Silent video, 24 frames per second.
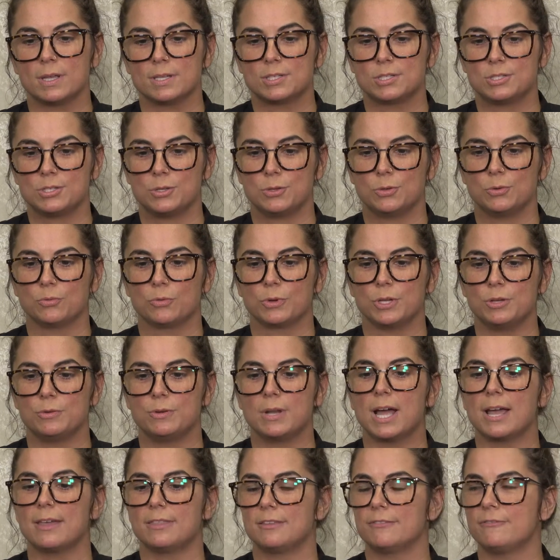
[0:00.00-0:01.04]
to
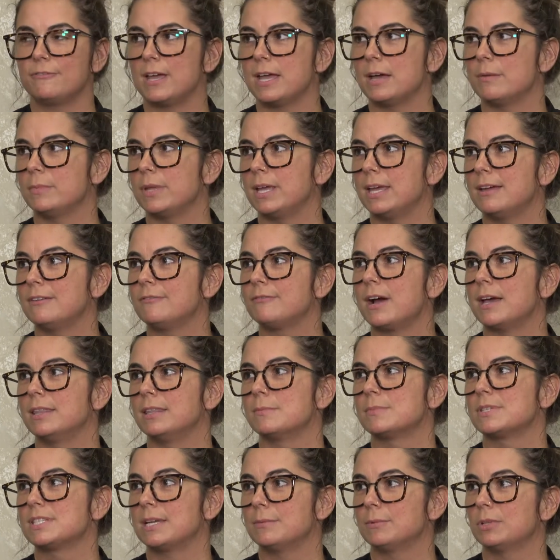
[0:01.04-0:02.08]
reunite the family and find
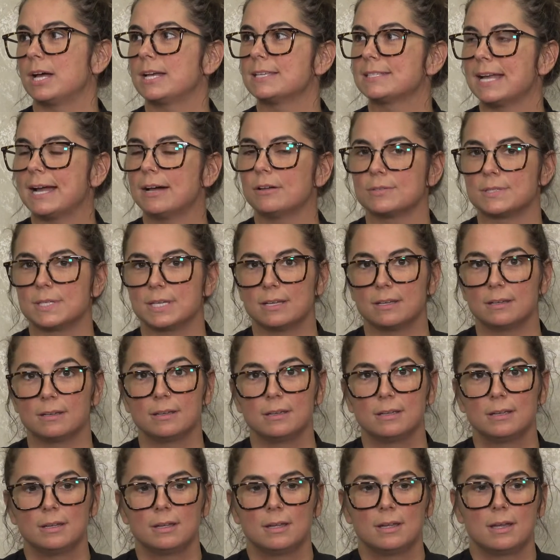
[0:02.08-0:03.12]
them stabilized housing.
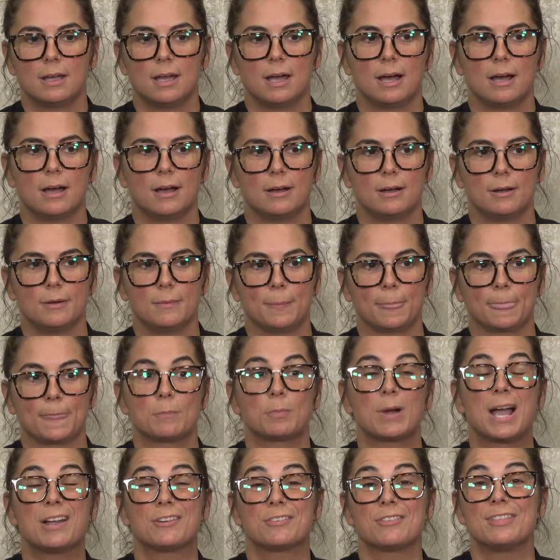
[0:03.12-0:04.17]

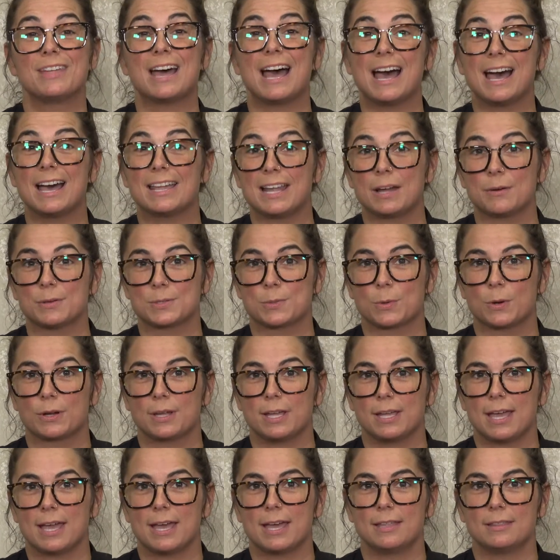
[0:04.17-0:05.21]
Prior to that, I was
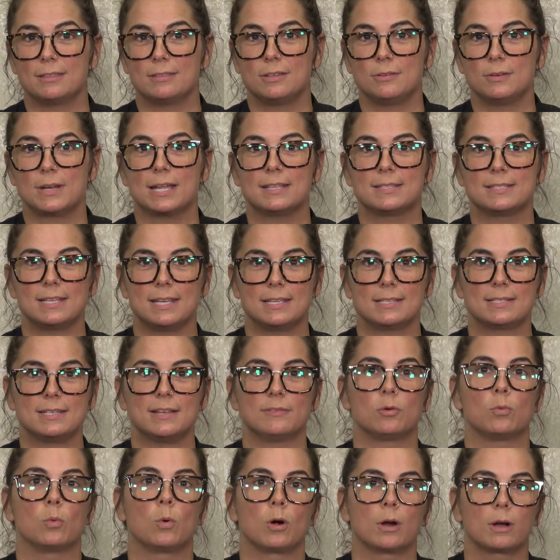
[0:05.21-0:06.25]
working at the United States
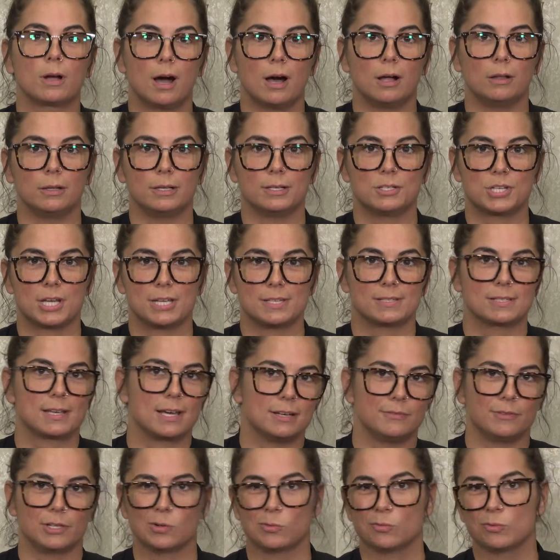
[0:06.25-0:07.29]
Naval War College as
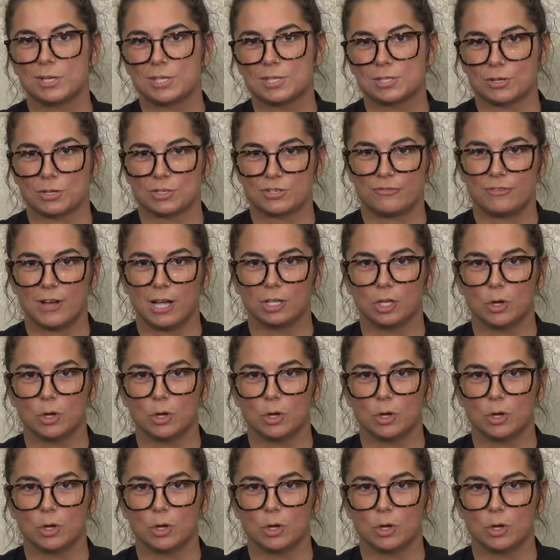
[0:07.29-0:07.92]
kind of like a research fellow